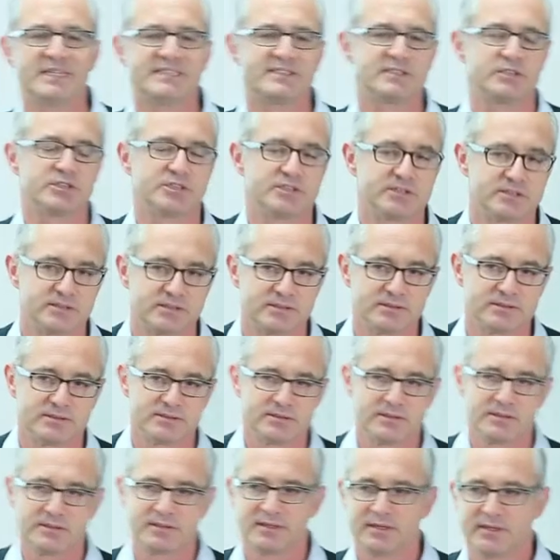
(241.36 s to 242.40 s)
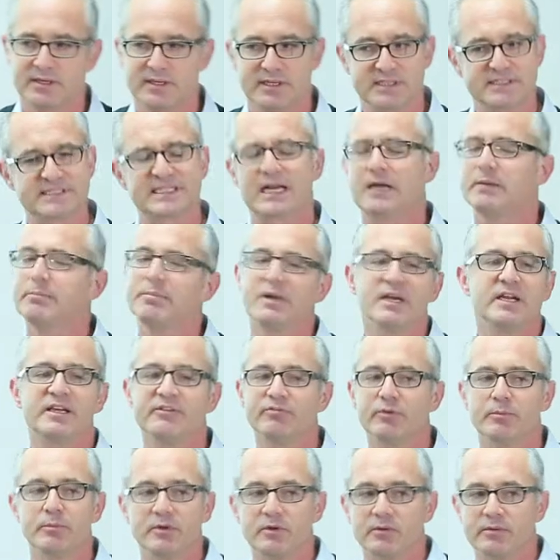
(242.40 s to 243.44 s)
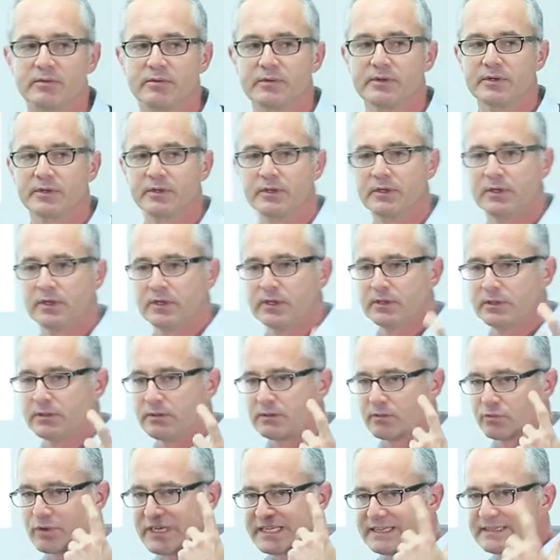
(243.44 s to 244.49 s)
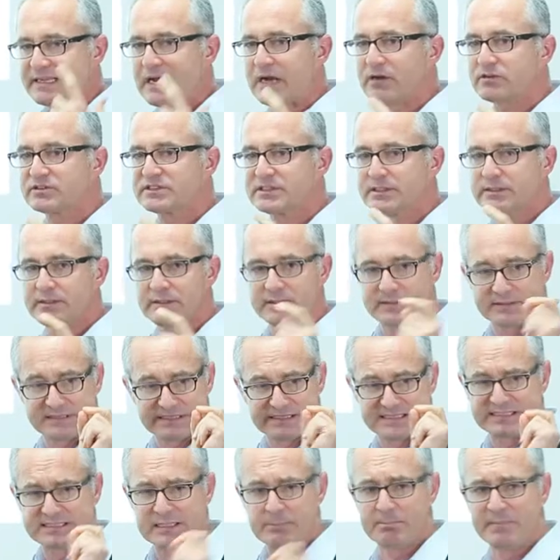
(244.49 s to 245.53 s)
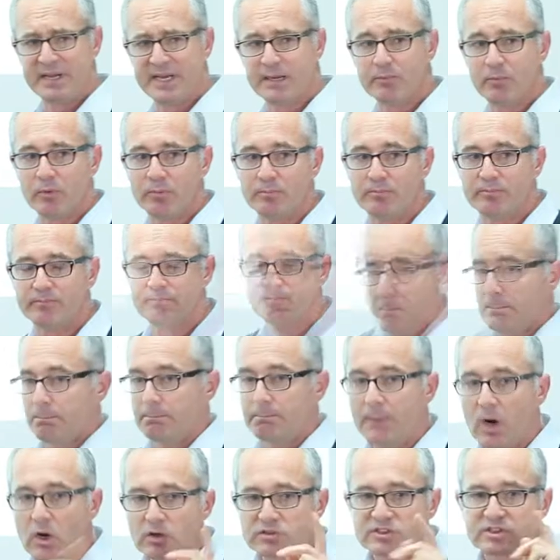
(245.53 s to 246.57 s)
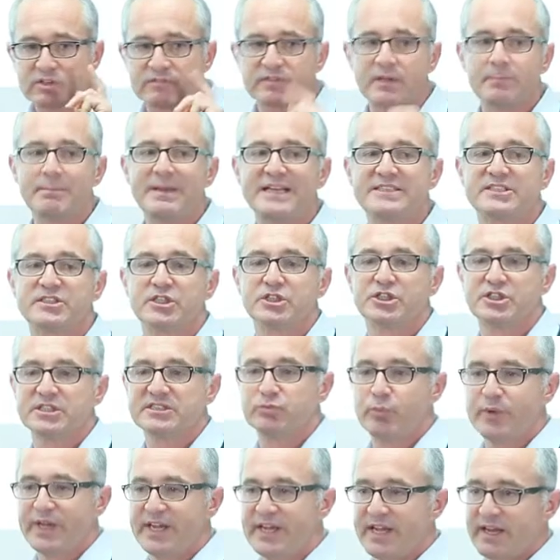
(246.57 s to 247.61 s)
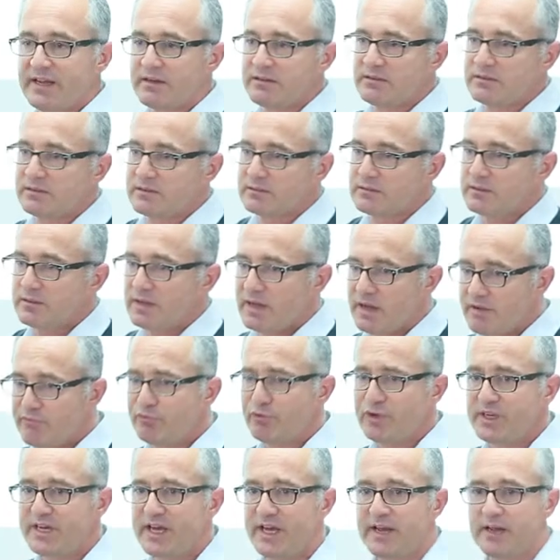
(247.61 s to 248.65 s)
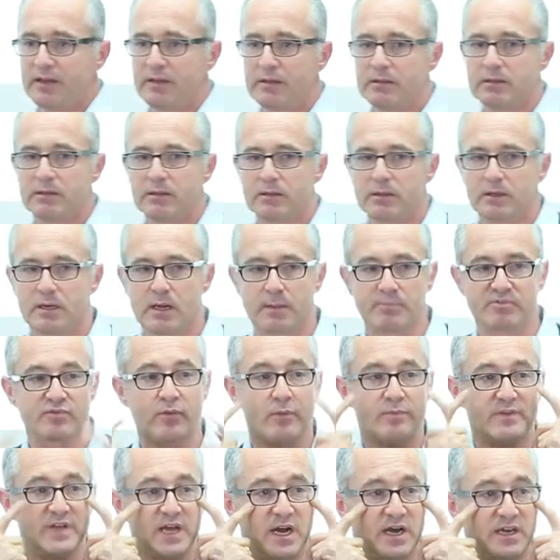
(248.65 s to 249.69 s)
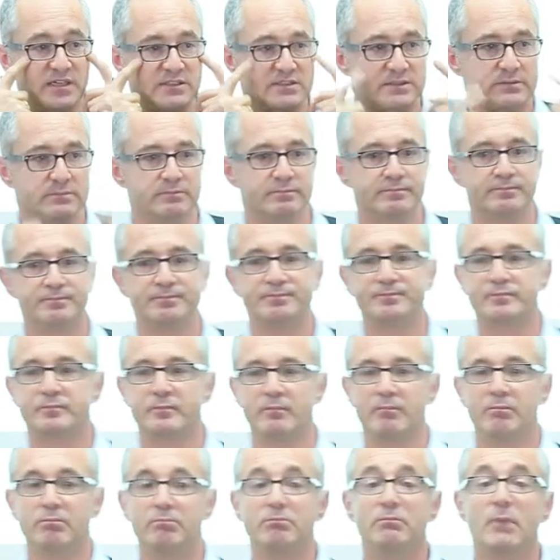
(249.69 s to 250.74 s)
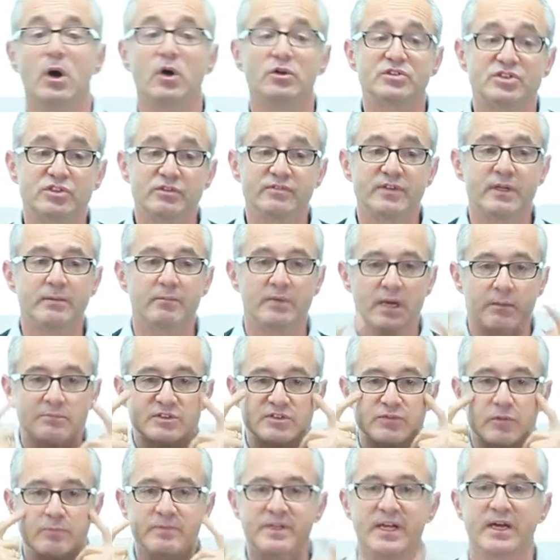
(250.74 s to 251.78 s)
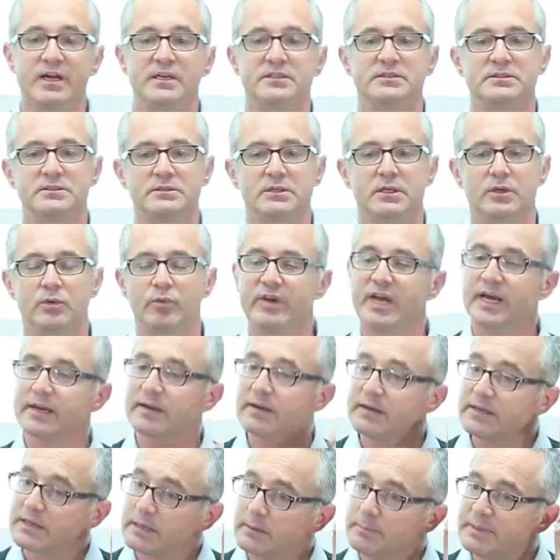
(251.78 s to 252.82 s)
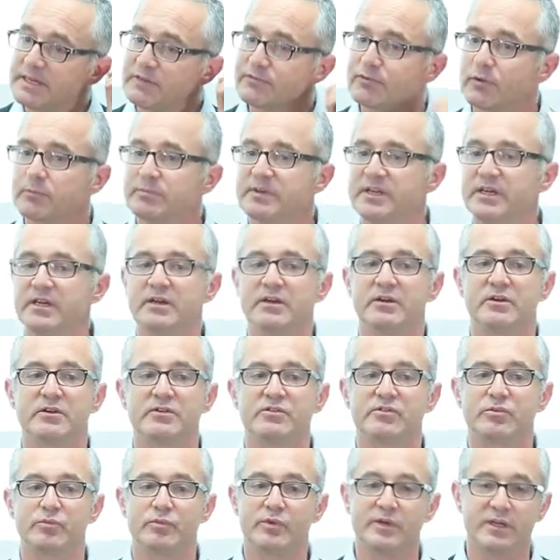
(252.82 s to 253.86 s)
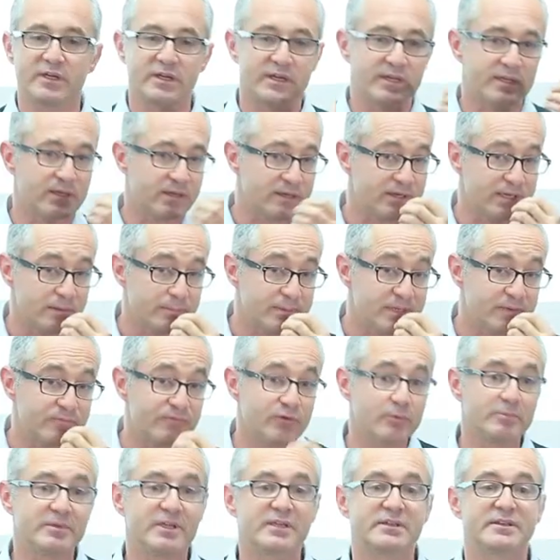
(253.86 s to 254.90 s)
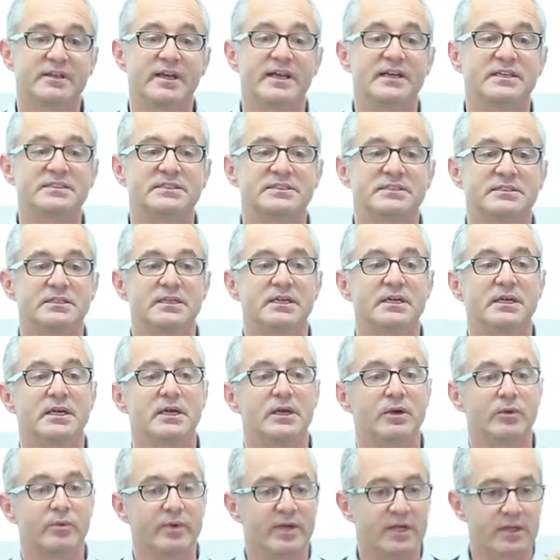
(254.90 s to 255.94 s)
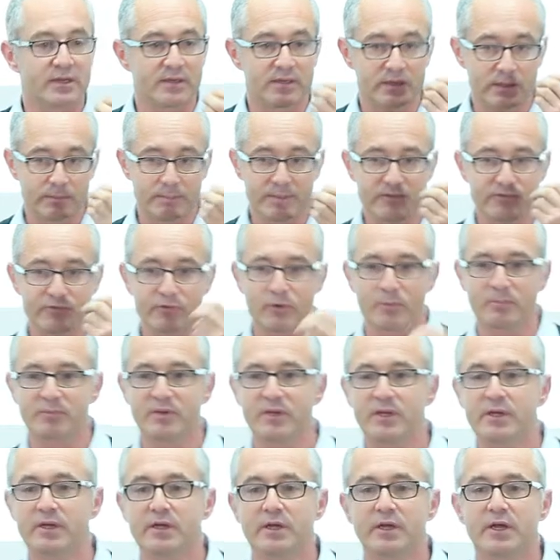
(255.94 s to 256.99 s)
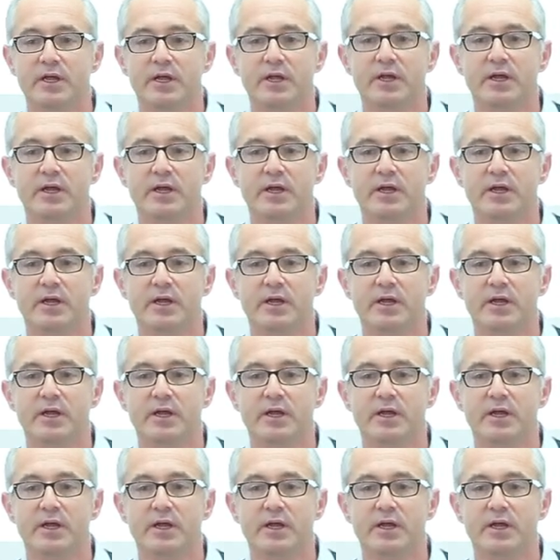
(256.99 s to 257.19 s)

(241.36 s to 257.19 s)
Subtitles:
messages. It's unbelievable. 3,000, and this is the minimum. Most of the messages we get every day comes from the eyes. Most of them comes from the eyes. We get a little bit from the ears, we get a little bit from the taste, we get a little bit from the